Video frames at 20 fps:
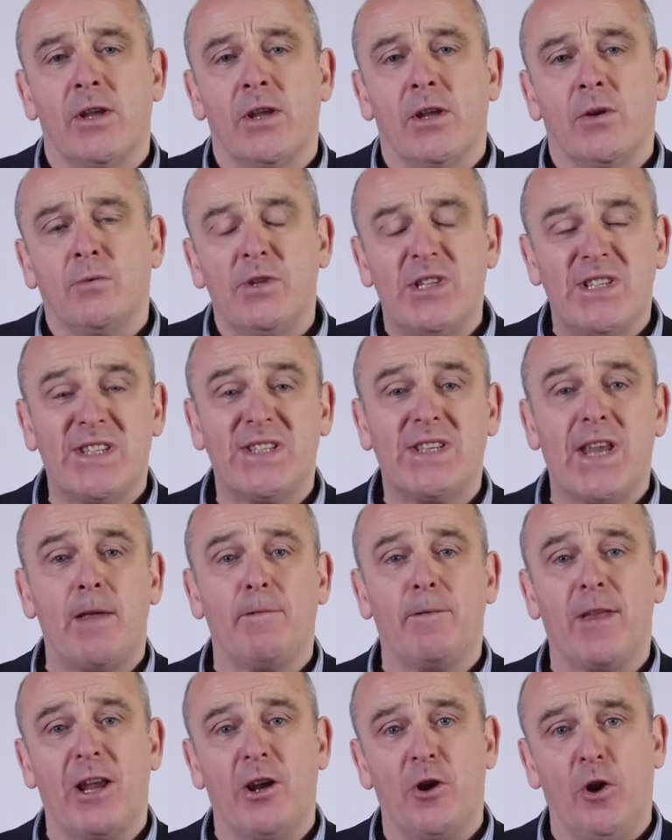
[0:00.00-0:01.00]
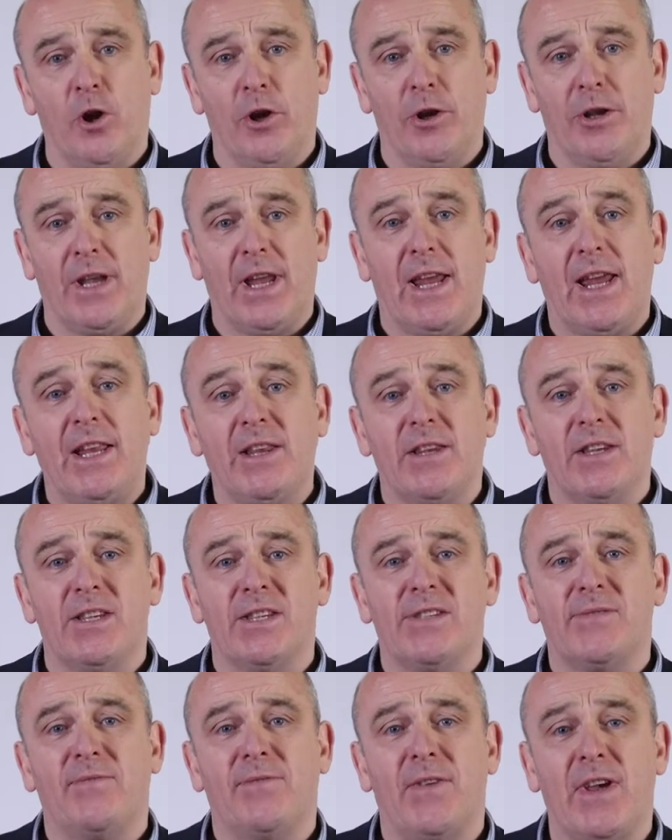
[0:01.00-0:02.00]
We stepped that on in this
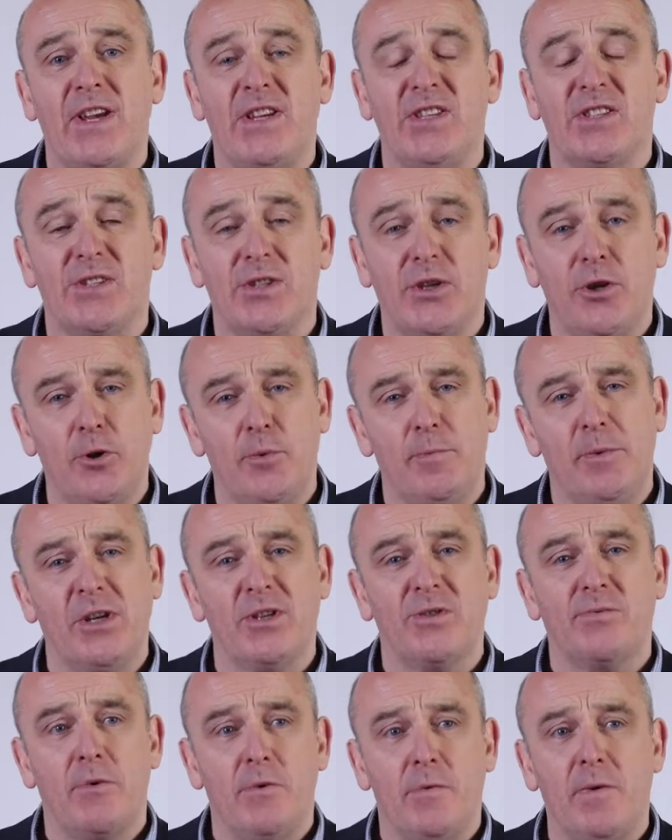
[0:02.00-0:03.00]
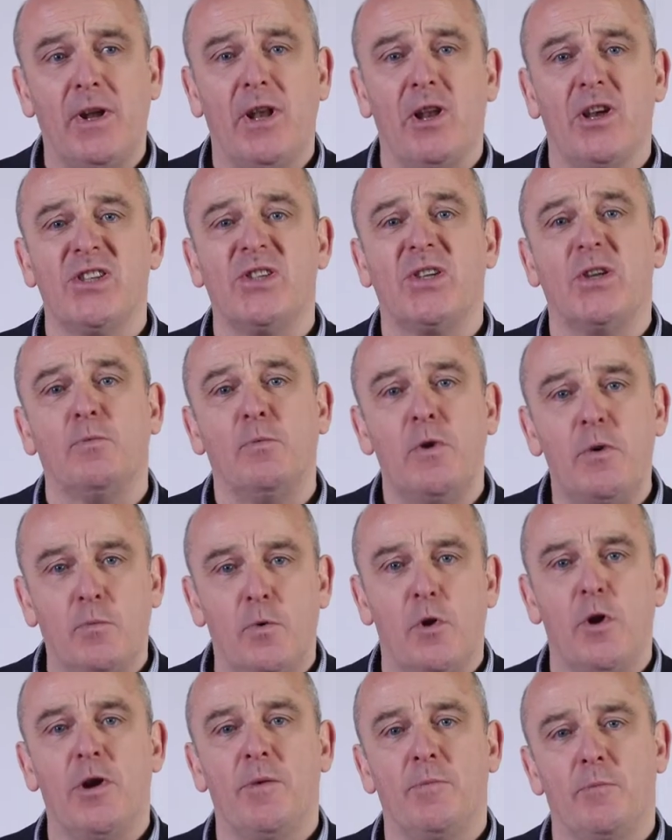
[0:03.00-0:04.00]
phase 2 because we realized that we
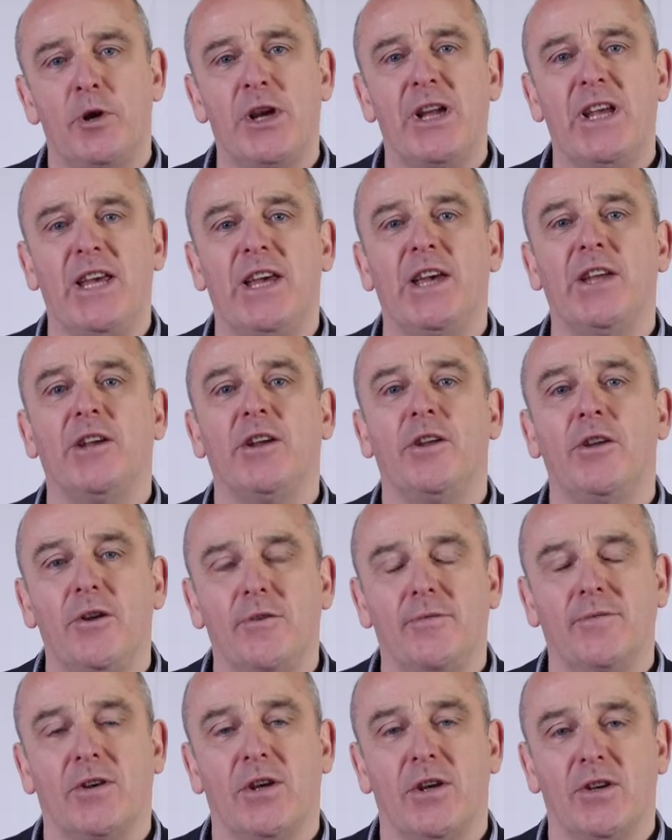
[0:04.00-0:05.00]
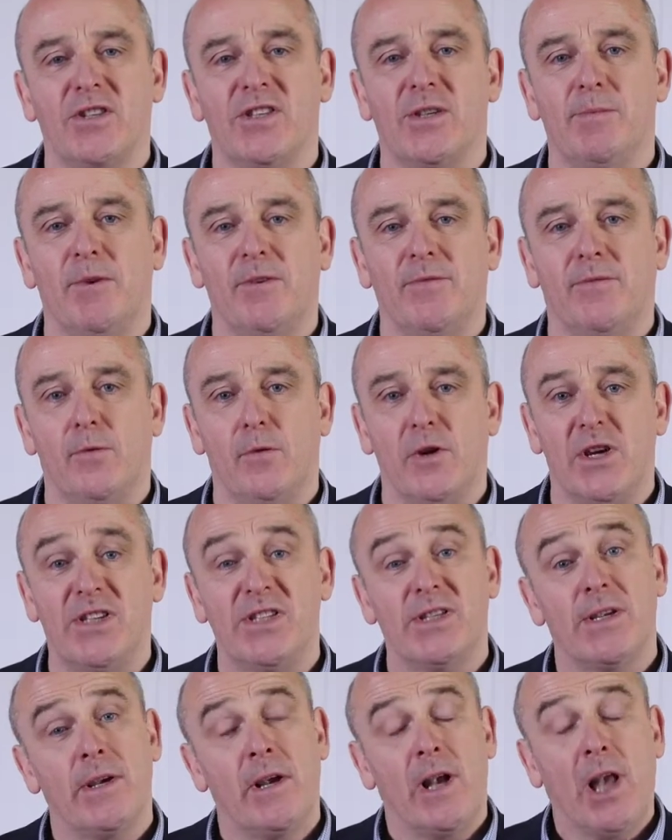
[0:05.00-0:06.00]
weren't bringing in enough customer
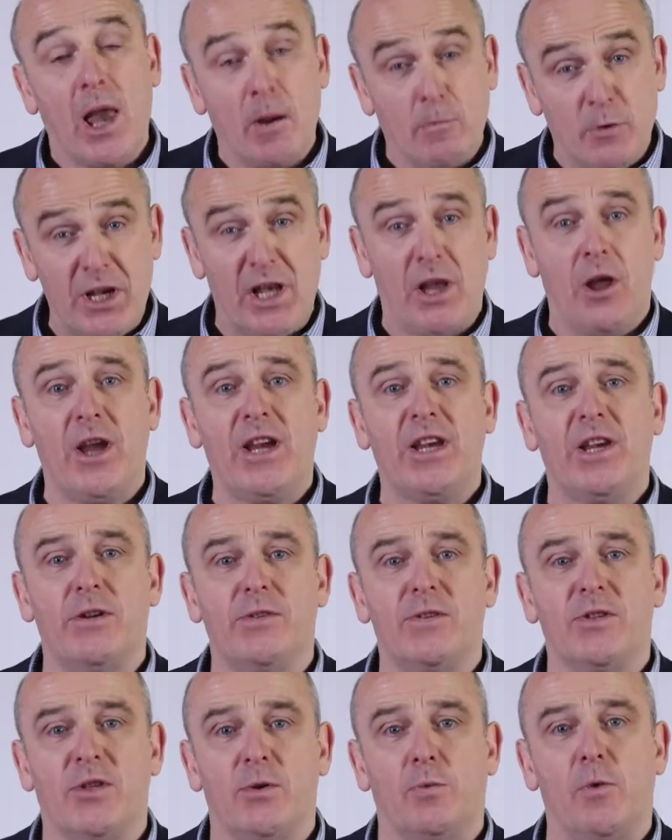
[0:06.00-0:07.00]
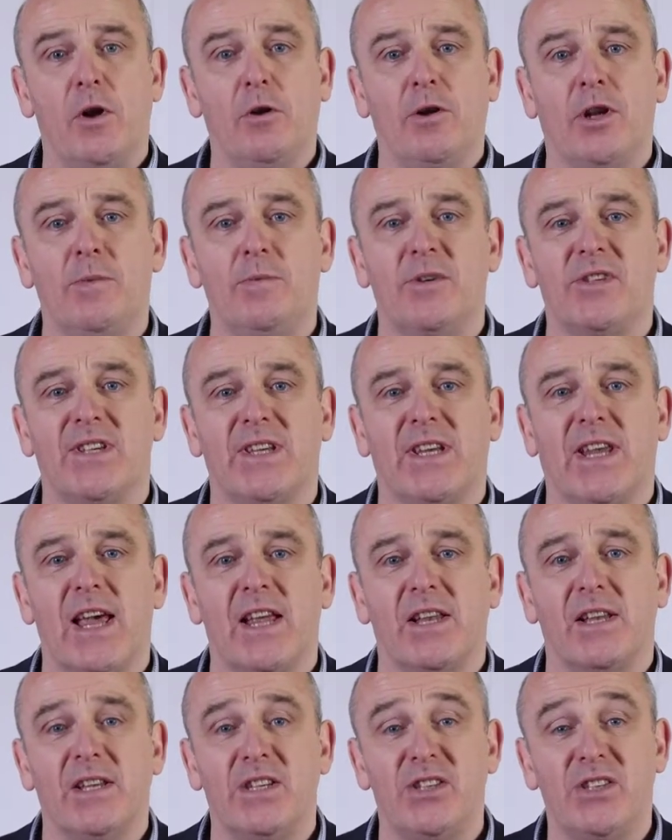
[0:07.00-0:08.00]
voice. And we'd like to welcome you to the
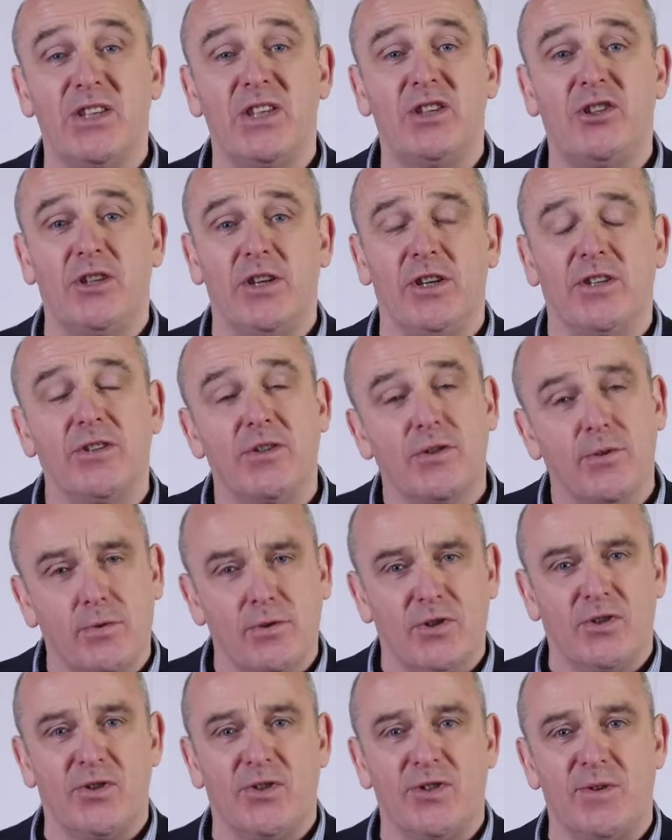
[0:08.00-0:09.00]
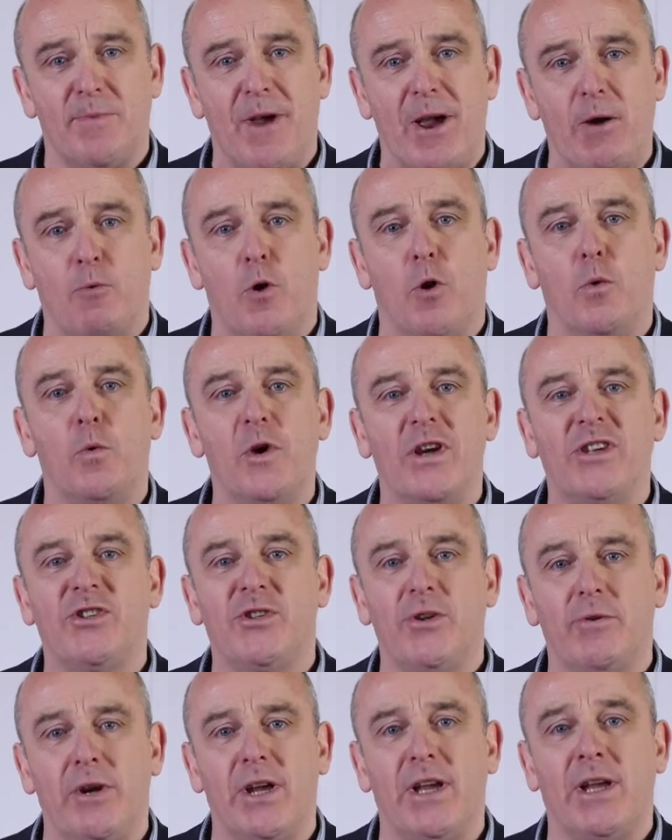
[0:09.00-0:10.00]
Catalyst this year to talk to us about what we're
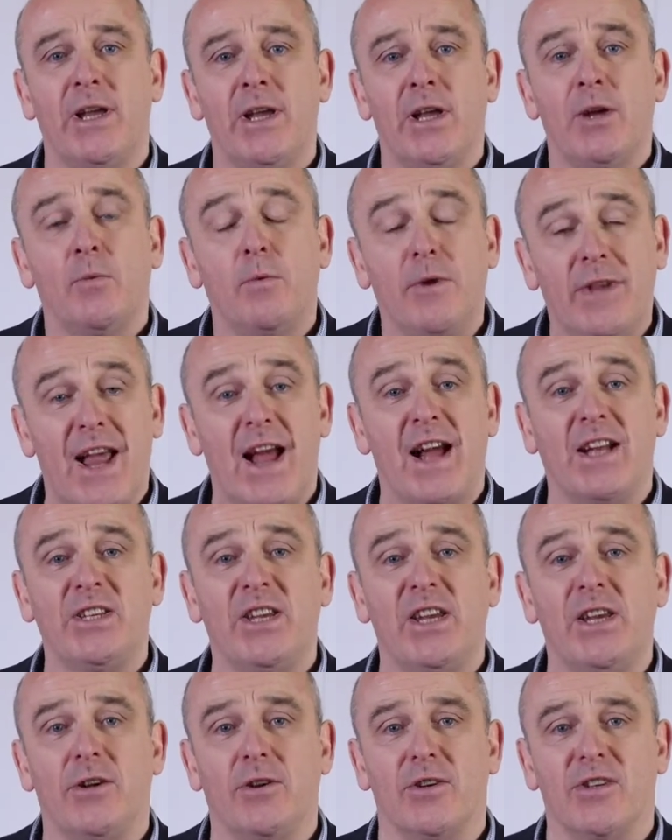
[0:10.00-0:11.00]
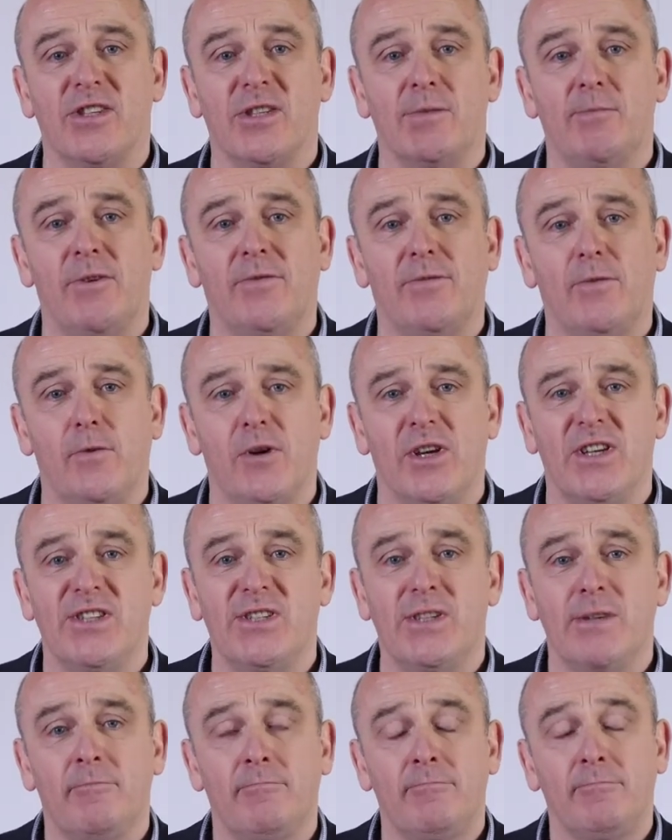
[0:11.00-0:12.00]
doing with adding customer voice.
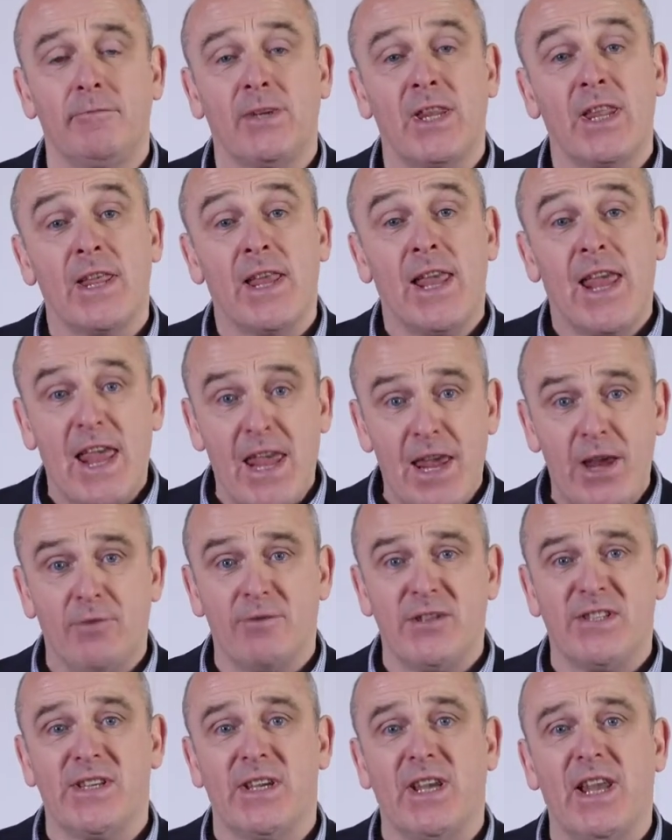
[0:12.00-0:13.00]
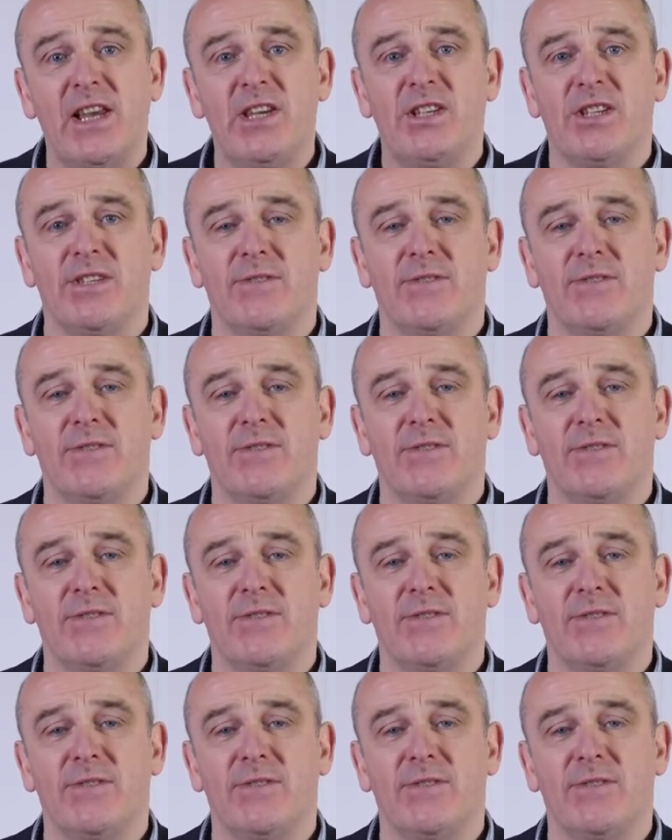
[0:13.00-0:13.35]
Here is the latest